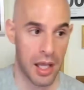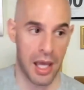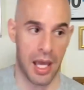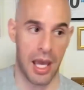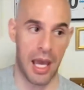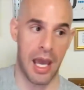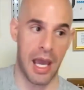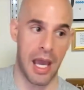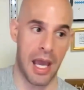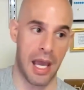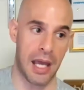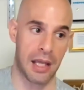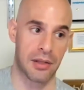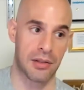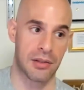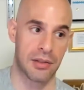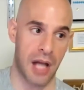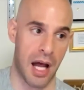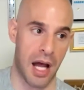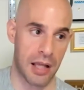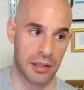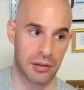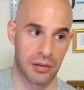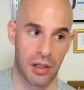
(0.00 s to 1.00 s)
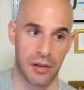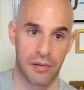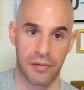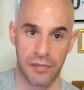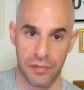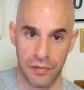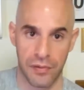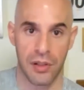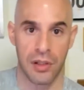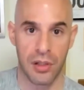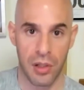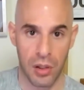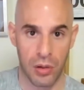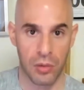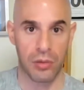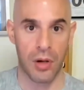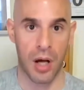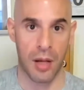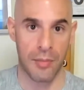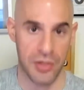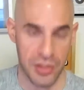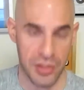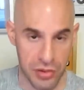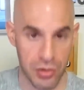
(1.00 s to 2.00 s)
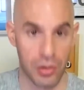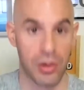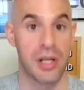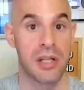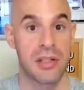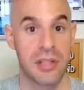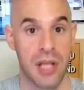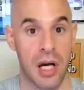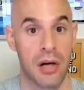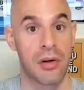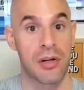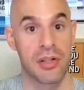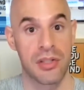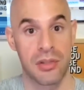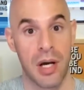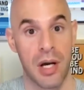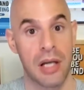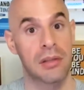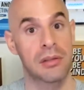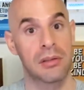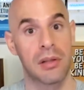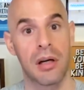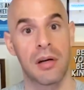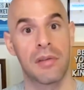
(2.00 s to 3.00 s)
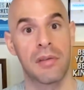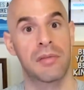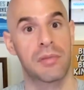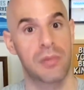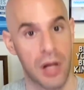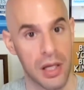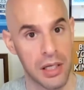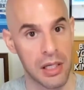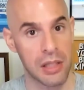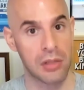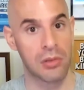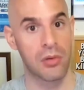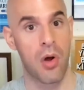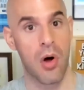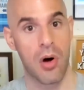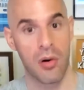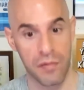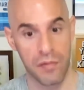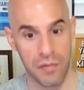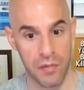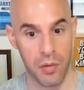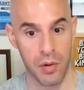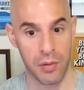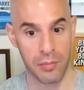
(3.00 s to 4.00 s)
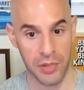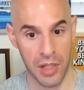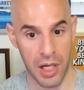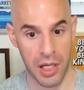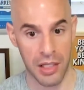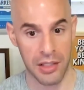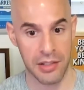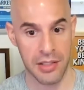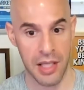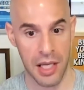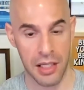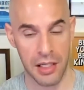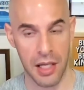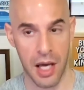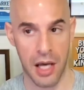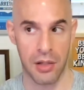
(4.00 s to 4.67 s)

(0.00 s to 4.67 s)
And I love, I'm a storyteller, so I love writing long form content.